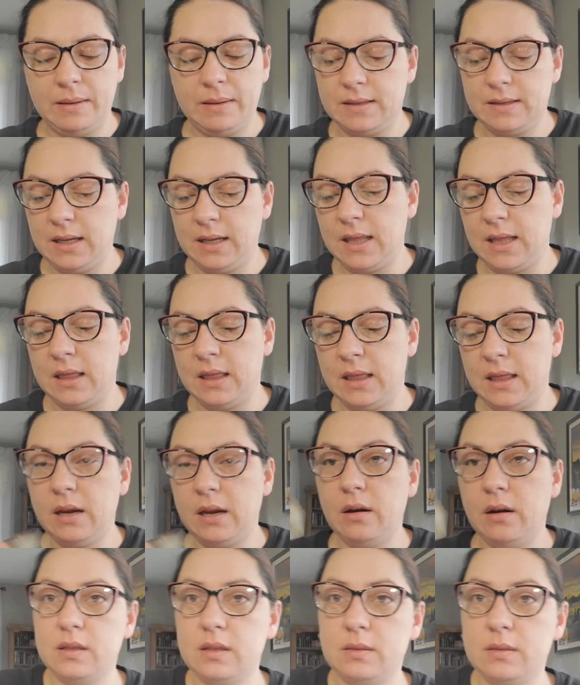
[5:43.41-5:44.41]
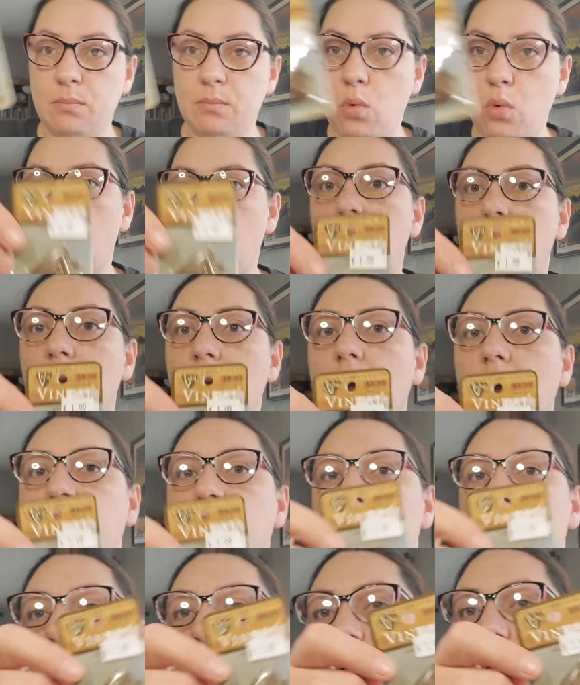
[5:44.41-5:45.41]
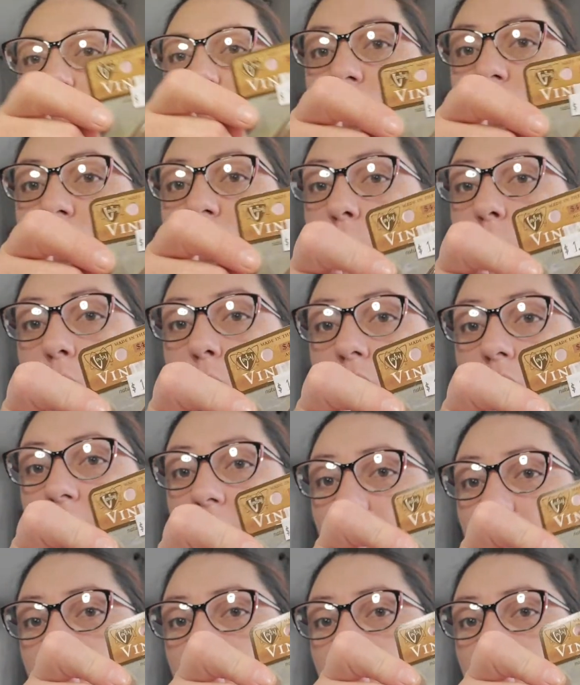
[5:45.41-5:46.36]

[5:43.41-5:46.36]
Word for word: see that there is more of a certain one.